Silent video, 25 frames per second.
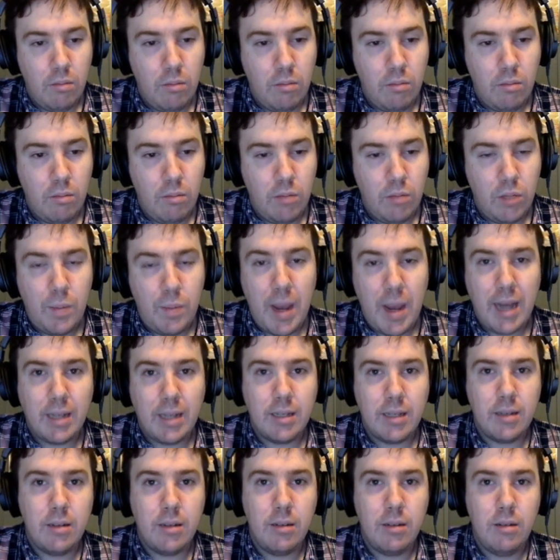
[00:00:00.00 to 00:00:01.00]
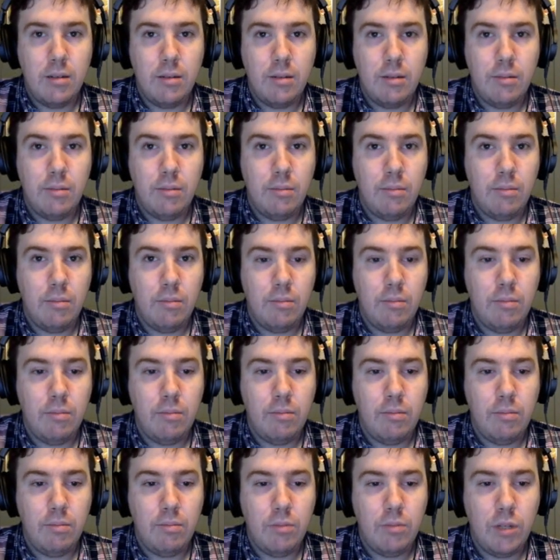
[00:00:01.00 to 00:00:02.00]
space.
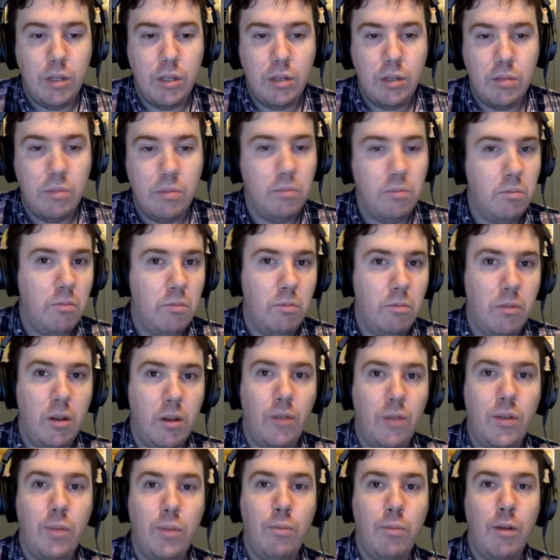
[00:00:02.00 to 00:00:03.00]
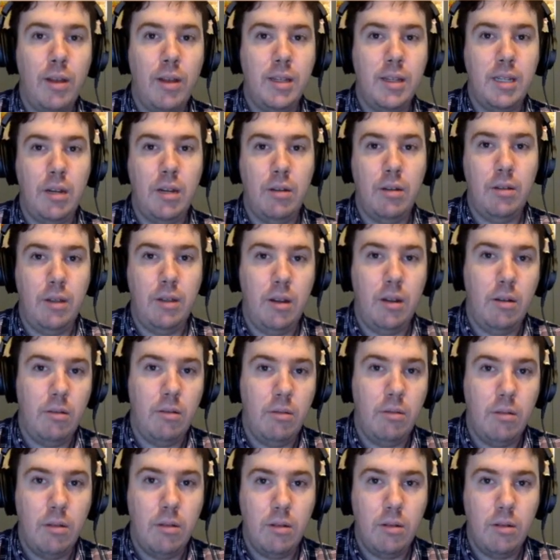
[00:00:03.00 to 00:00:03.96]
Just a few breaths here and there.